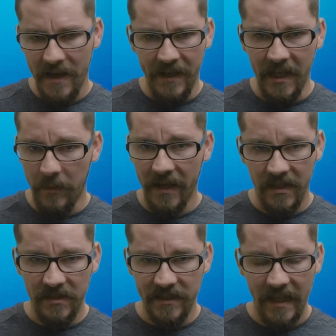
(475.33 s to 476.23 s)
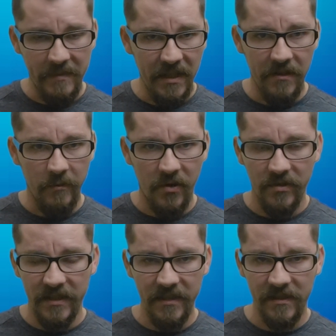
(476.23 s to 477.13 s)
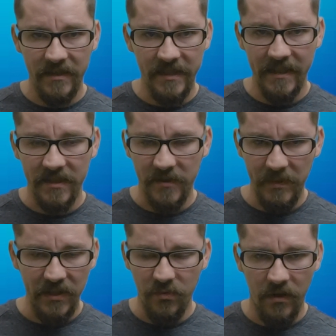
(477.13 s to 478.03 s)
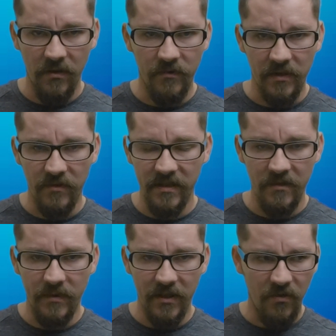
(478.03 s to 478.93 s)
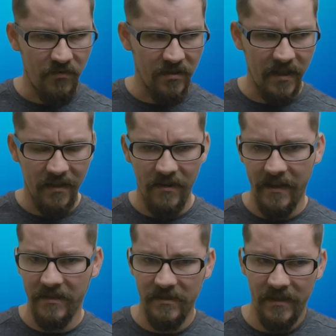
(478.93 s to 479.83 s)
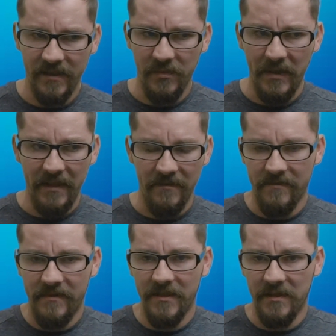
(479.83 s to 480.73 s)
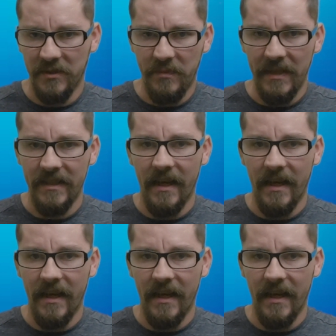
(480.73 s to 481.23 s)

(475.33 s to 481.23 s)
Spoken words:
Anybody can slap any number on a disc and say it's a speed 12 when really we all feel like, all right, this is a speed